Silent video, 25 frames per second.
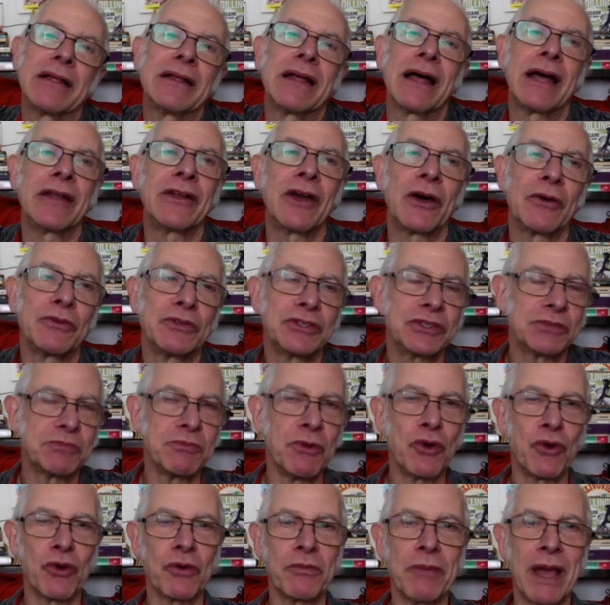And I was
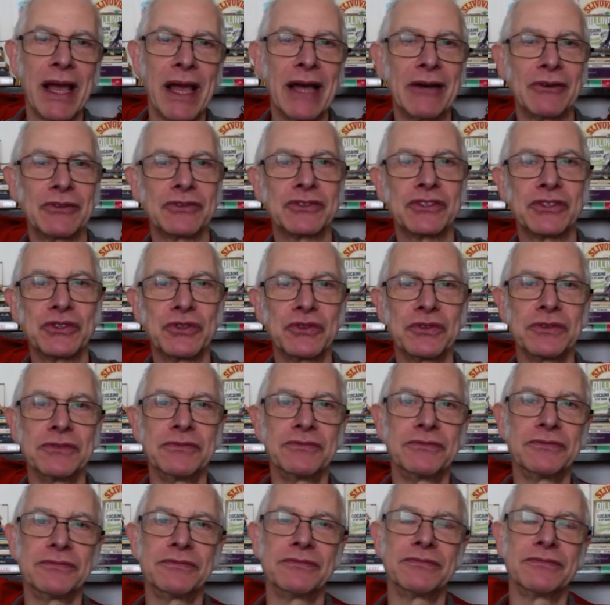more about sort of
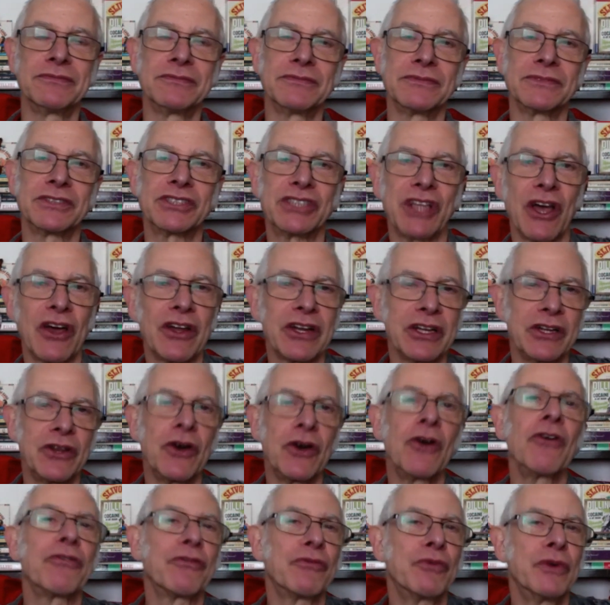started
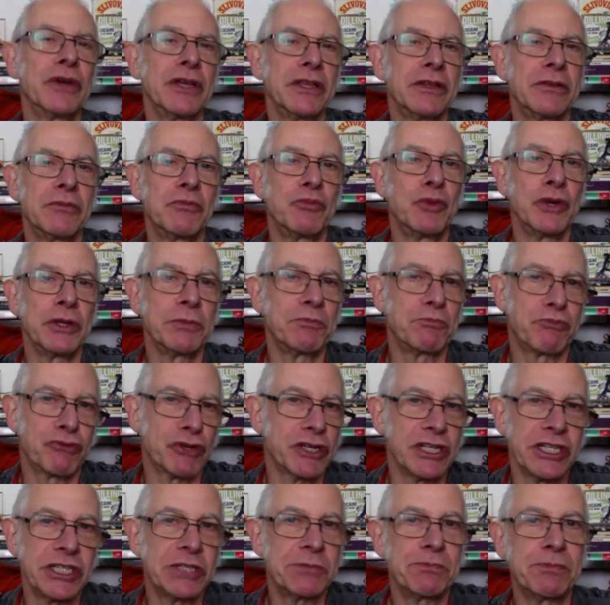off with
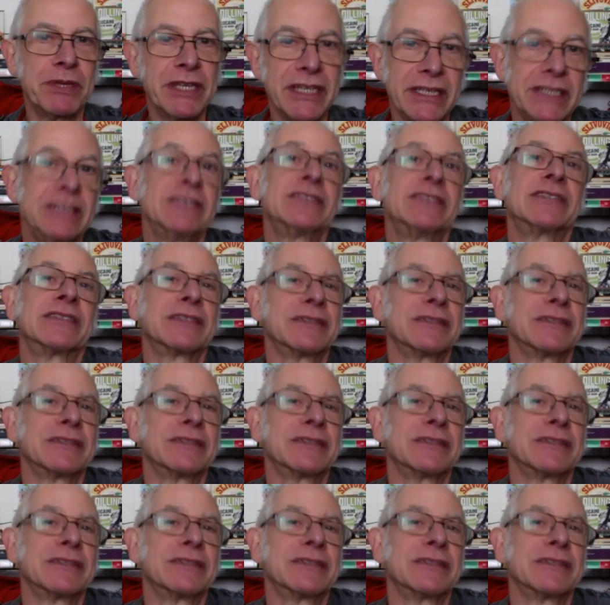British beat,